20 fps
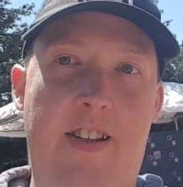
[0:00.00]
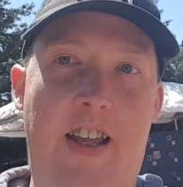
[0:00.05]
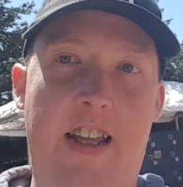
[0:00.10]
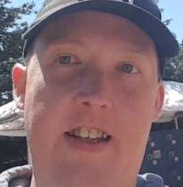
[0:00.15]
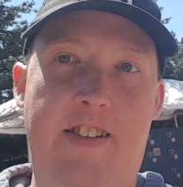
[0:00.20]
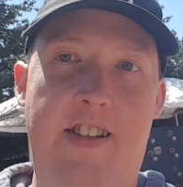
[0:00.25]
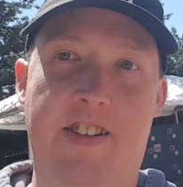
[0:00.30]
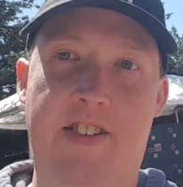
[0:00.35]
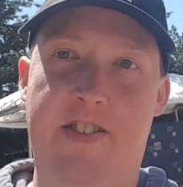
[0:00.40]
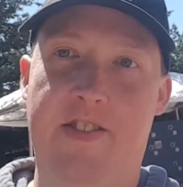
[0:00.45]

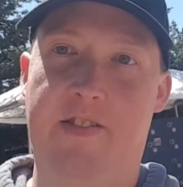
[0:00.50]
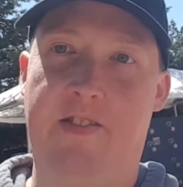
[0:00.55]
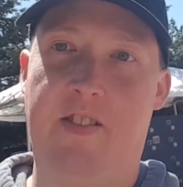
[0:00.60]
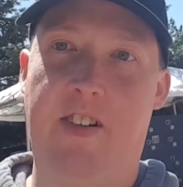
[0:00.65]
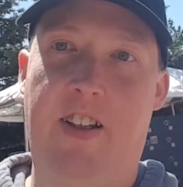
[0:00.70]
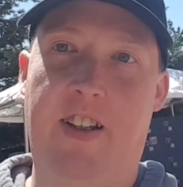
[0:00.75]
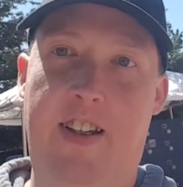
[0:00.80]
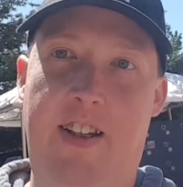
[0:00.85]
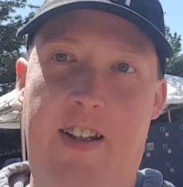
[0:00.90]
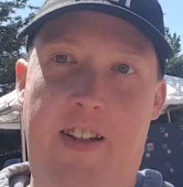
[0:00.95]
it doesn't
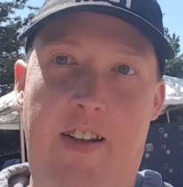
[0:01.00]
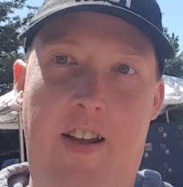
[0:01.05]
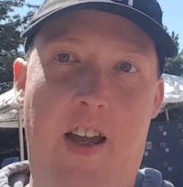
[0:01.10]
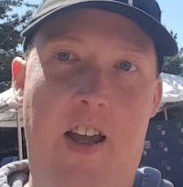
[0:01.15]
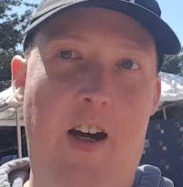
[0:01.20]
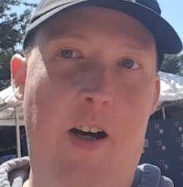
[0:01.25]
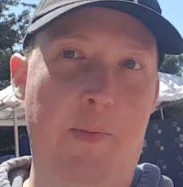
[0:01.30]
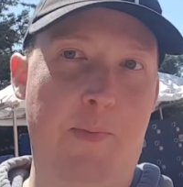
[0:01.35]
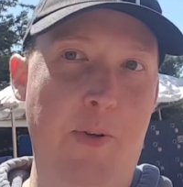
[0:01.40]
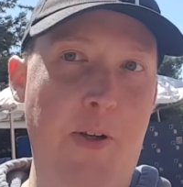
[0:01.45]
really
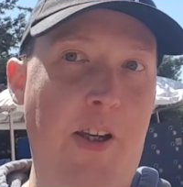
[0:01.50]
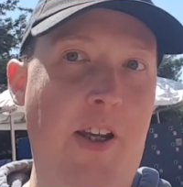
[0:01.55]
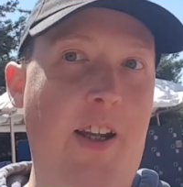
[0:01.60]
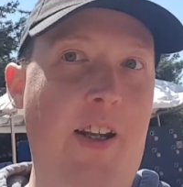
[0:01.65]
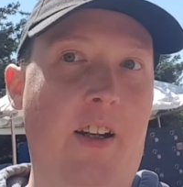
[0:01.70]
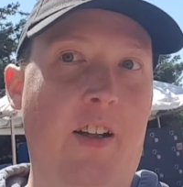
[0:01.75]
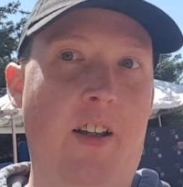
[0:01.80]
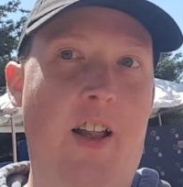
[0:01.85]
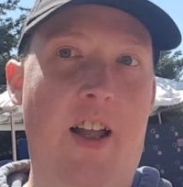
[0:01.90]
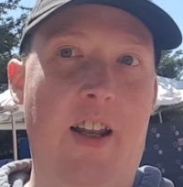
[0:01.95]
help you
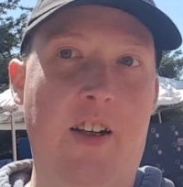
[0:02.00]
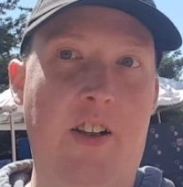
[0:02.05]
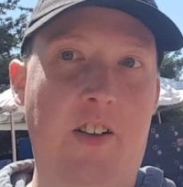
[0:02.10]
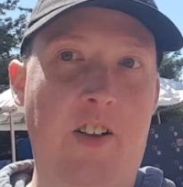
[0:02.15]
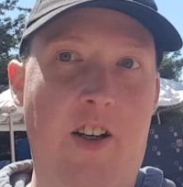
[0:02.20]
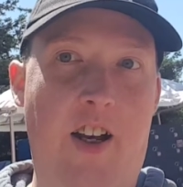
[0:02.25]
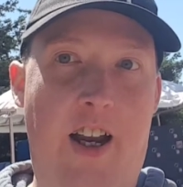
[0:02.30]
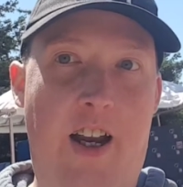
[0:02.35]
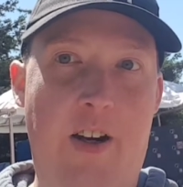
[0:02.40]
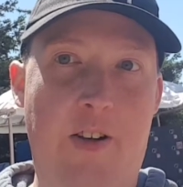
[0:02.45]
get a lot of
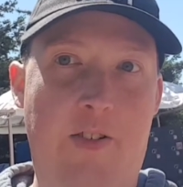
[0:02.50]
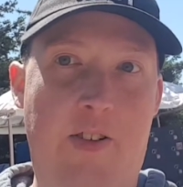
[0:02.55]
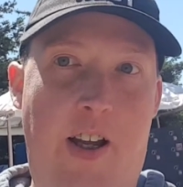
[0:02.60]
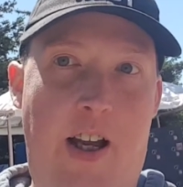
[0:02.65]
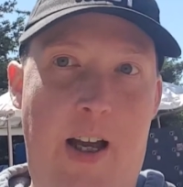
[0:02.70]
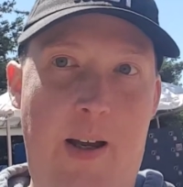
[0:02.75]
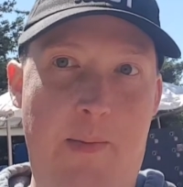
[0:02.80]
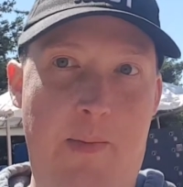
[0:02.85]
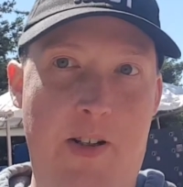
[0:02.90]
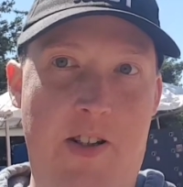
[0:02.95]
good air
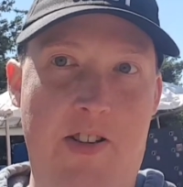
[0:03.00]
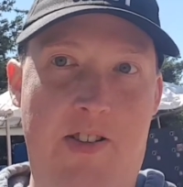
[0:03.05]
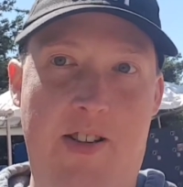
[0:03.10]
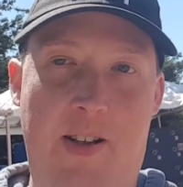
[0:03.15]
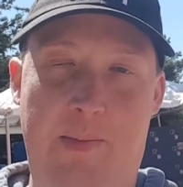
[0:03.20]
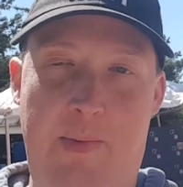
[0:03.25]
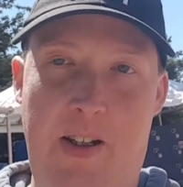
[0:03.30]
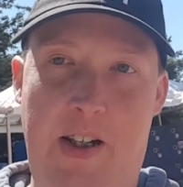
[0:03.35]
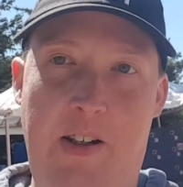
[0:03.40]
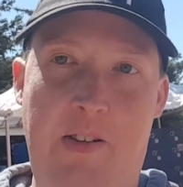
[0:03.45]
time, which is
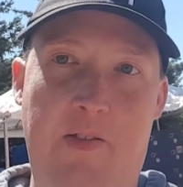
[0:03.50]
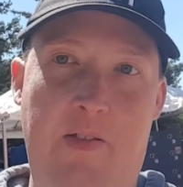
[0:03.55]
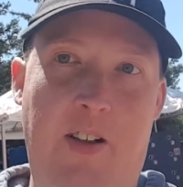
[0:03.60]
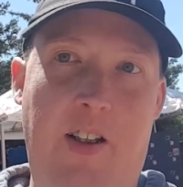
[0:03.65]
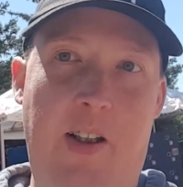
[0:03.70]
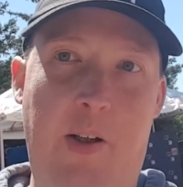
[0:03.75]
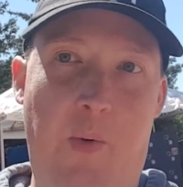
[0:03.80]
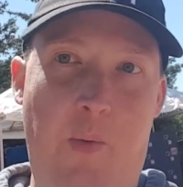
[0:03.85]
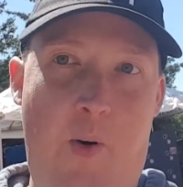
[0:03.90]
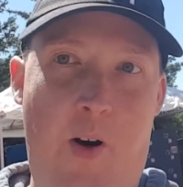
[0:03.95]
something you
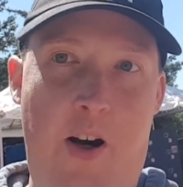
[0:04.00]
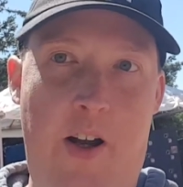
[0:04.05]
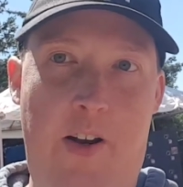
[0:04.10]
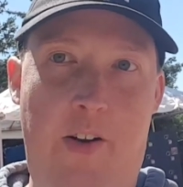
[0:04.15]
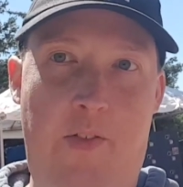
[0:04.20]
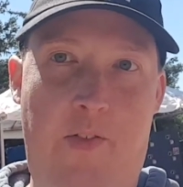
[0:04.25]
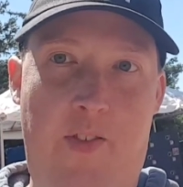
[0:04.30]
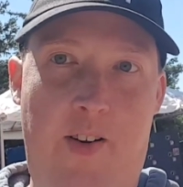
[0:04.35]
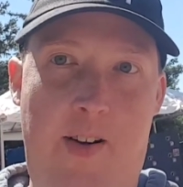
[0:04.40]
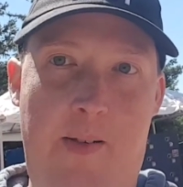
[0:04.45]
really want
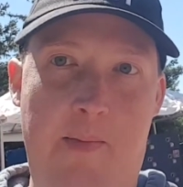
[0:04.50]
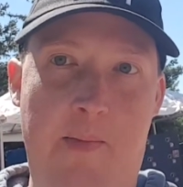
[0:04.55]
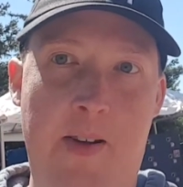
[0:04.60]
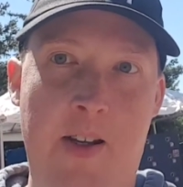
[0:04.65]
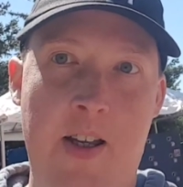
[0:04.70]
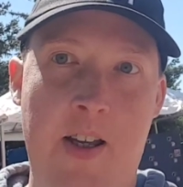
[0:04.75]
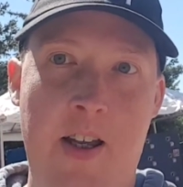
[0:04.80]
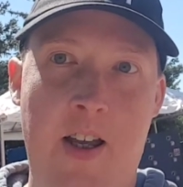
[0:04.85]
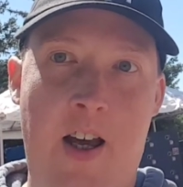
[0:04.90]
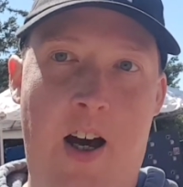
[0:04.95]
from
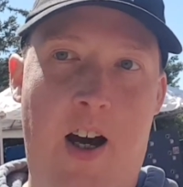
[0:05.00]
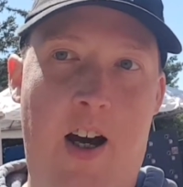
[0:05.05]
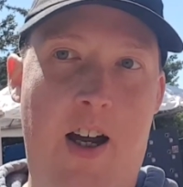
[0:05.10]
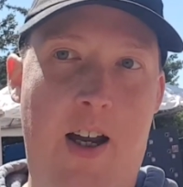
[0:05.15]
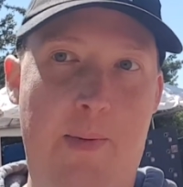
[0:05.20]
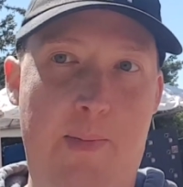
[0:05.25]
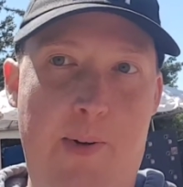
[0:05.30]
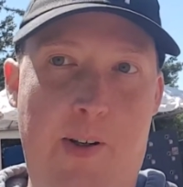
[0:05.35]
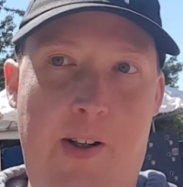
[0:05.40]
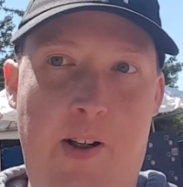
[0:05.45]
a
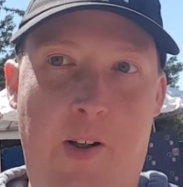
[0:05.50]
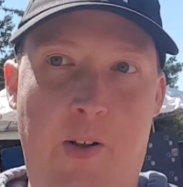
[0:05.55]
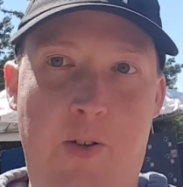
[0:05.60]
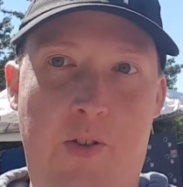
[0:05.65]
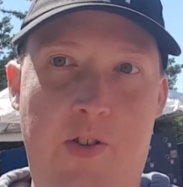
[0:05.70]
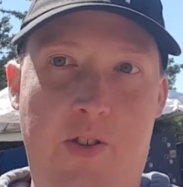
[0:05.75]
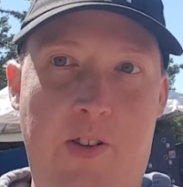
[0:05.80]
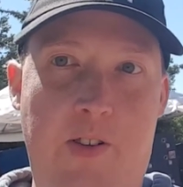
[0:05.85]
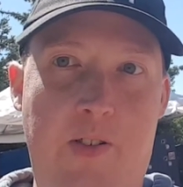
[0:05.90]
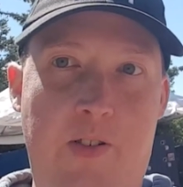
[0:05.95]
hyper
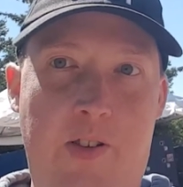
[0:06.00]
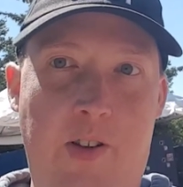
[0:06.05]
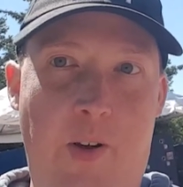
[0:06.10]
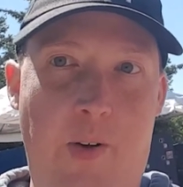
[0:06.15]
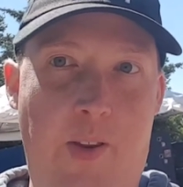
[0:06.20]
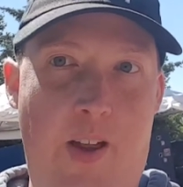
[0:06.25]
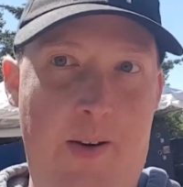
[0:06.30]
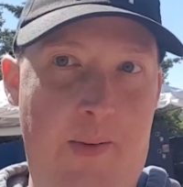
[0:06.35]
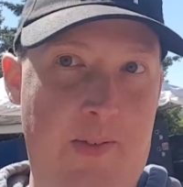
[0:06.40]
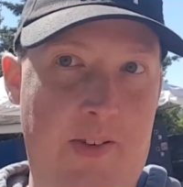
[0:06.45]
coaster,
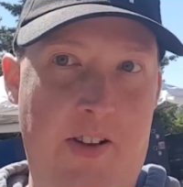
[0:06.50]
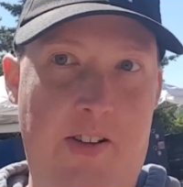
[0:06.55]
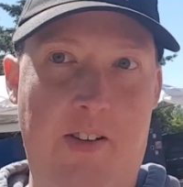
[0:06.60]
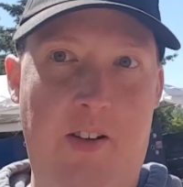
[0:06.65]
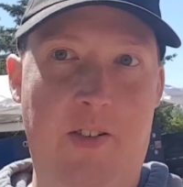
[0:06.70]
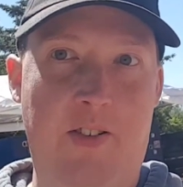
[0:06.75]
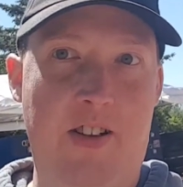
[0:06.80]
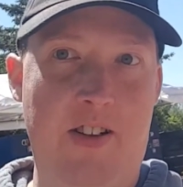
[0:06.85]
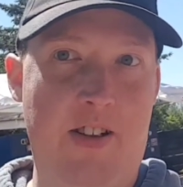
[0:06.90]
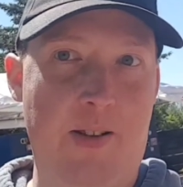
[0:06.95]
so that was a
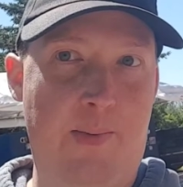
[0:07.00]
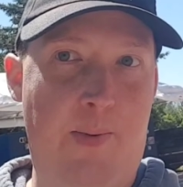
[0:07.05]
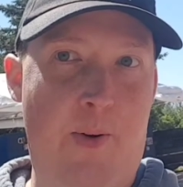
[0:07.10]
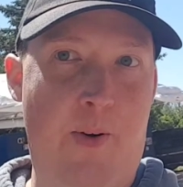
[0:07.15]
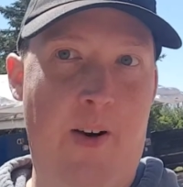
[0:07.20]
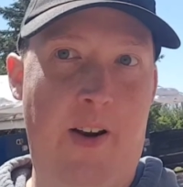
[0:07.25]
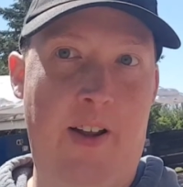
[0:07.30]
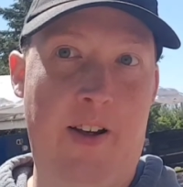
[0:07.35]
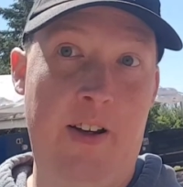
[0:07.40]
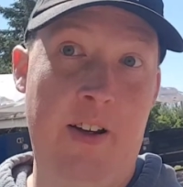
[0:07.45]
little
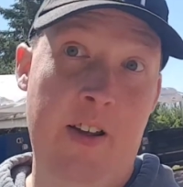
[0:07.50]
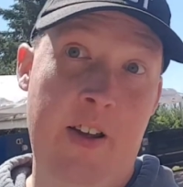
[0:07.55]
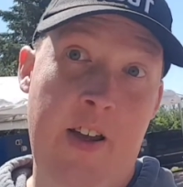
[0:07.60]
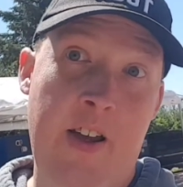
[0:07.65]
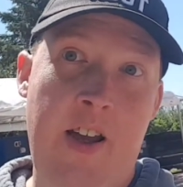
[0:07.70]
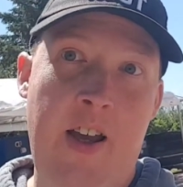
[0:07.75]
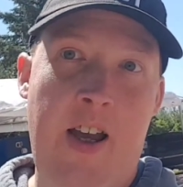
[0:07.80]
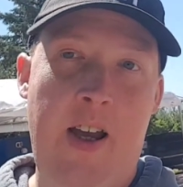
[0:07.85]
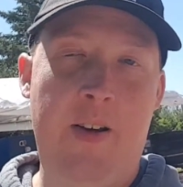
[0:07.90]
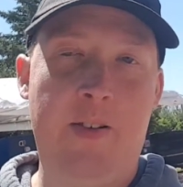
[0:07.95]
disappointing.
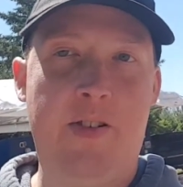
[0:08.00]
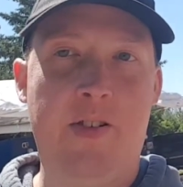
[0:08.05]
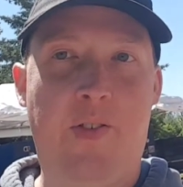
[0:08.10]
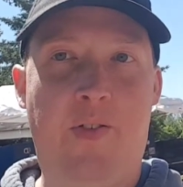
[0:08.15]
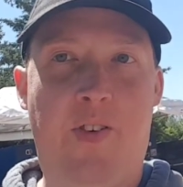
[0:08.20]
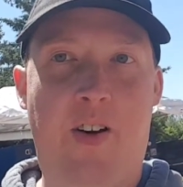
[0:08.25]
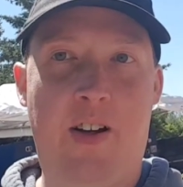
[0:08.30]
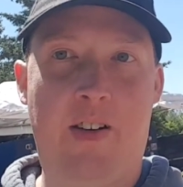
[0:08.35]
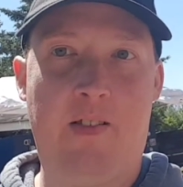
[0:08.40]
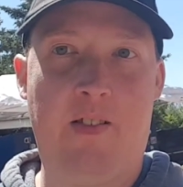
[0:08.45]
It was a
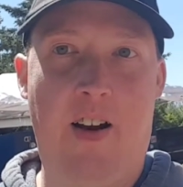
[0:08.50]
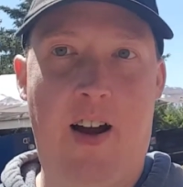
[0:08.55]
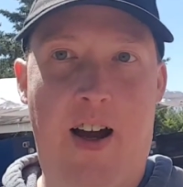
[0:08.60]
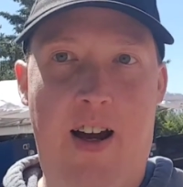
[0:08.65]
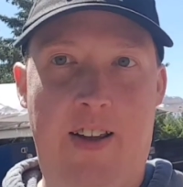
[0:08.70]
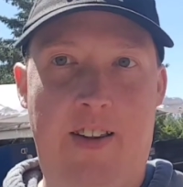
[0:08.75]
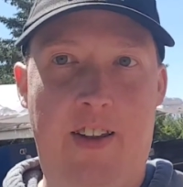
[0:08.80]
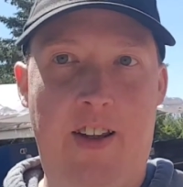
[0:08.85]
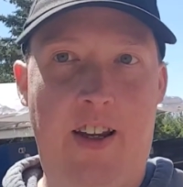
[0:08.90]
fun ride.